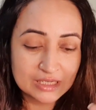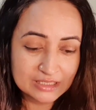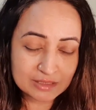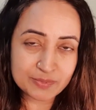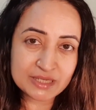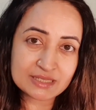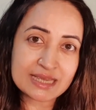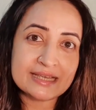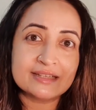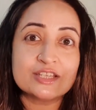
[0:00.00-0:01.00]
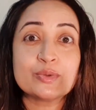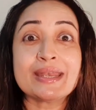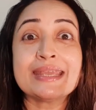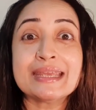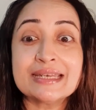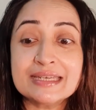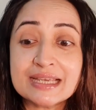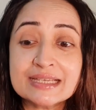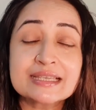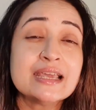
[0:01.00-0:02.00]
Typical cycle is 28
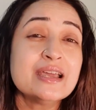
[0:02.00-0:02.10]
days.